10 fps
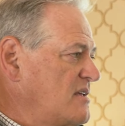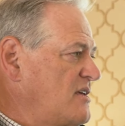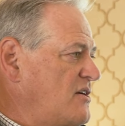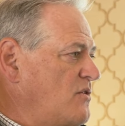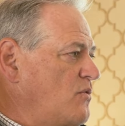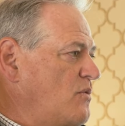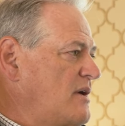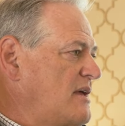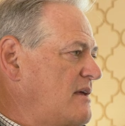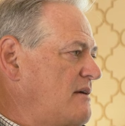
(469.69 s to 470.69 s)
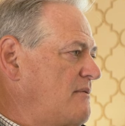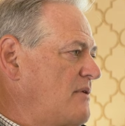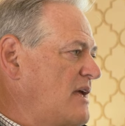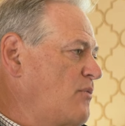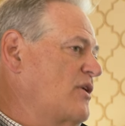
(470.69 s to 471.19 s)

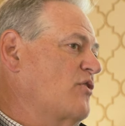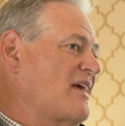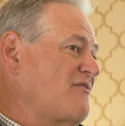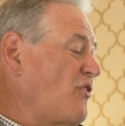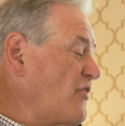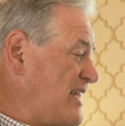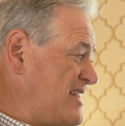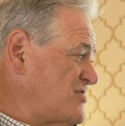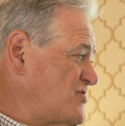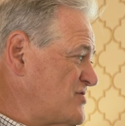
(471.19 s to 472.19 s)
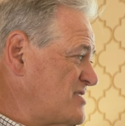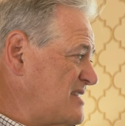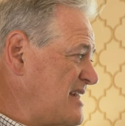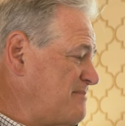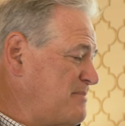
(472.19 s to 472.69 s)
and we don't have all the answers to
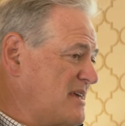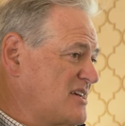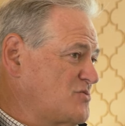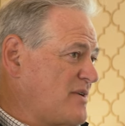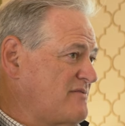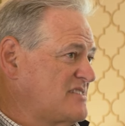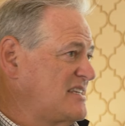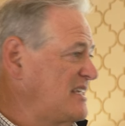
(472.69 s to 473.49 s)
that because we haven't